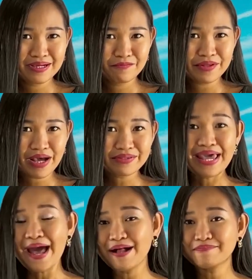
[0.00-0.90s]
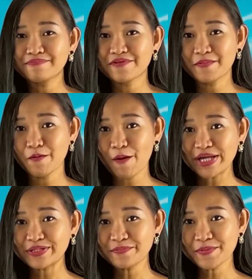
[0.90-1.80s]
without help from a
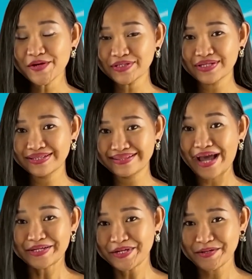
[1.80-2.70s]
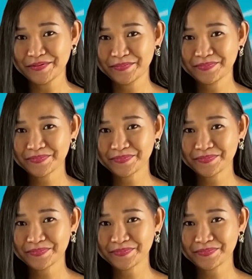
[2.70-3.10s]
wiser person like you.